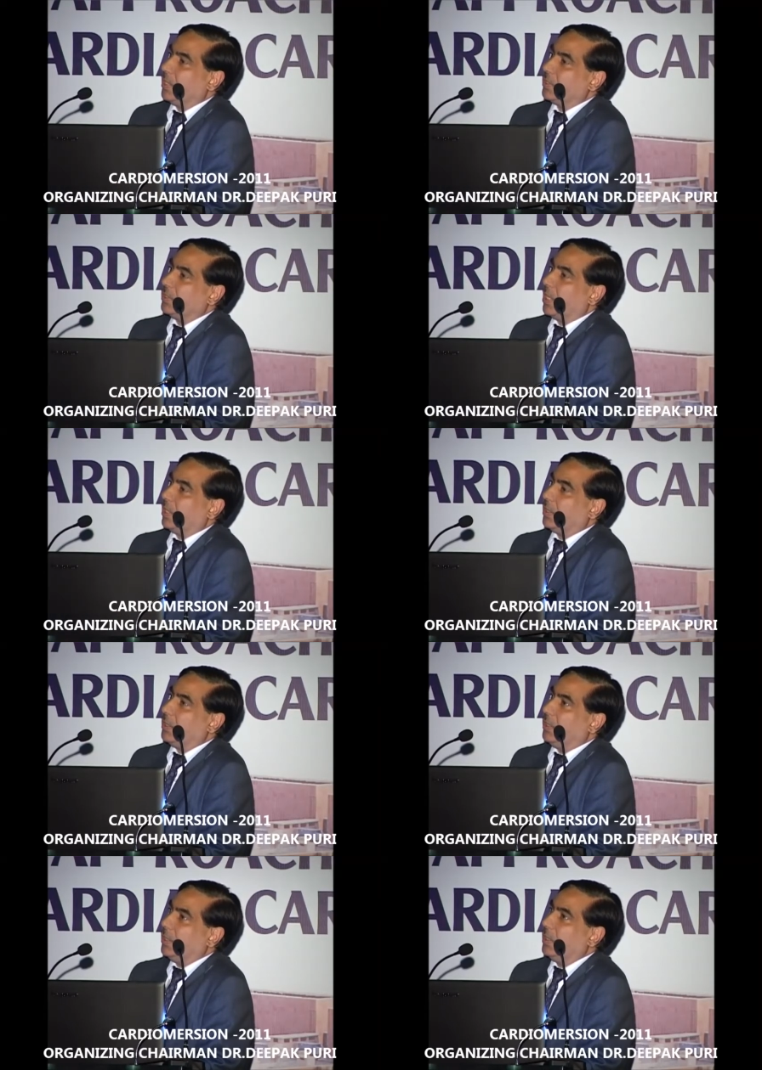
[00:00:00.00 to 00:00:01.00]

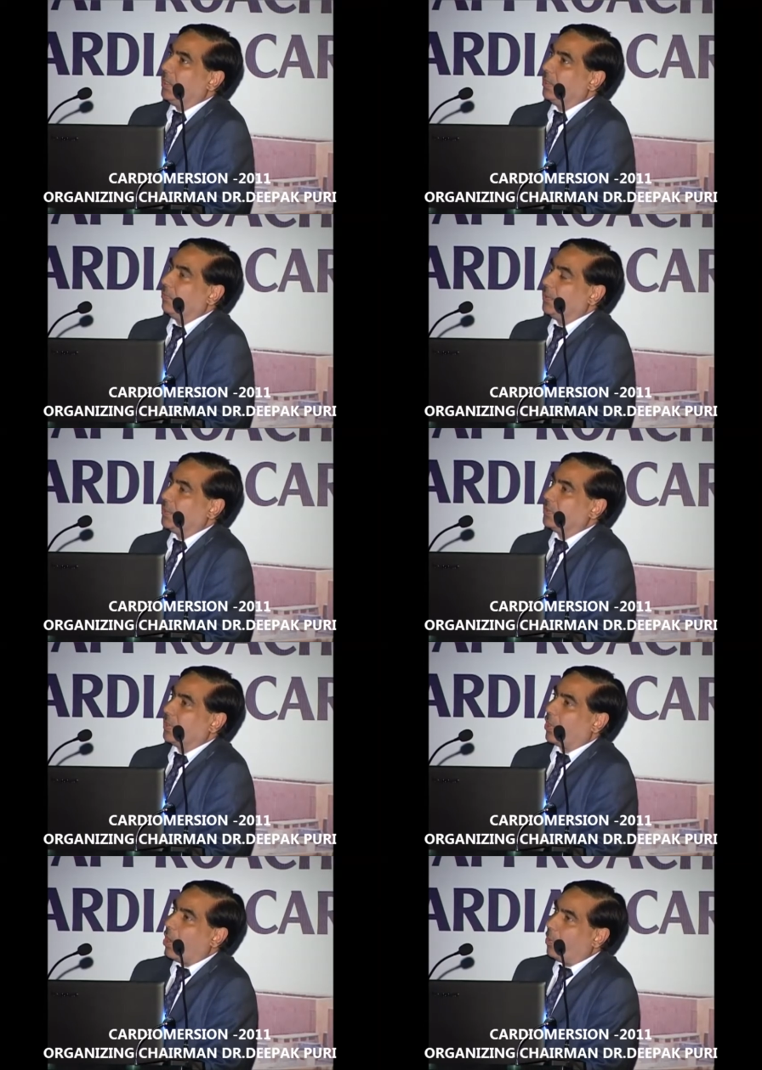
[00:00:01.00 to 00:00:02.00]
CRT-D, which is
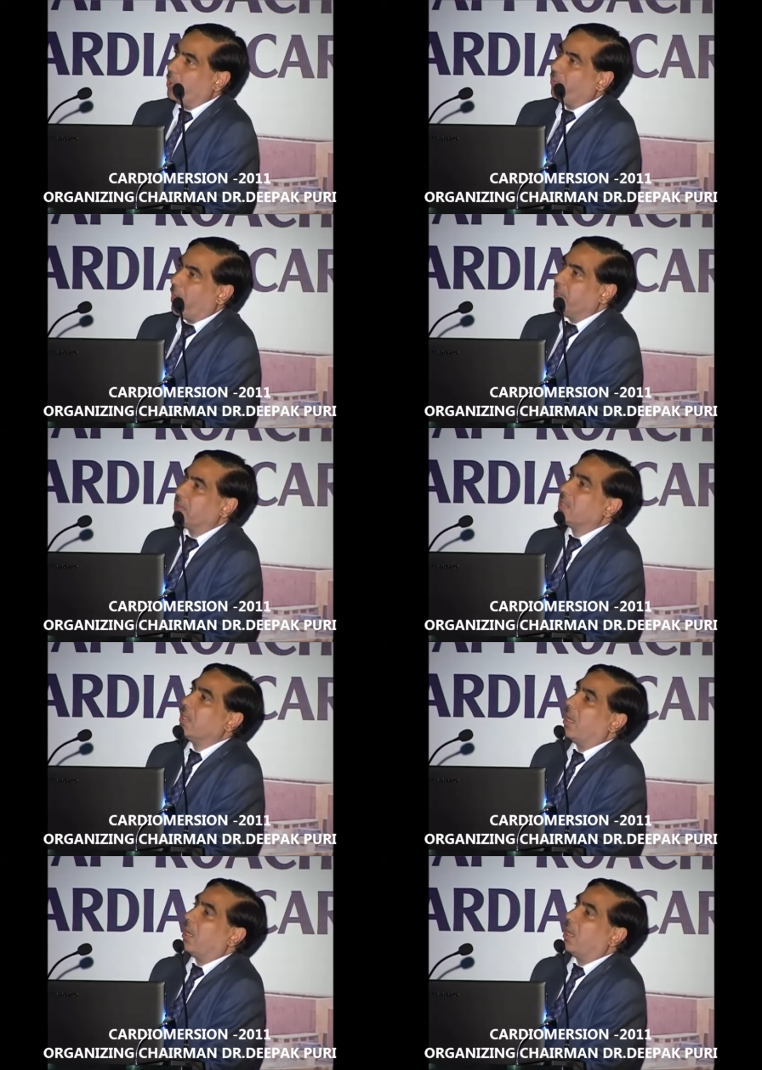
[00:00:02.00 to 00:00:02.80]
a combo device,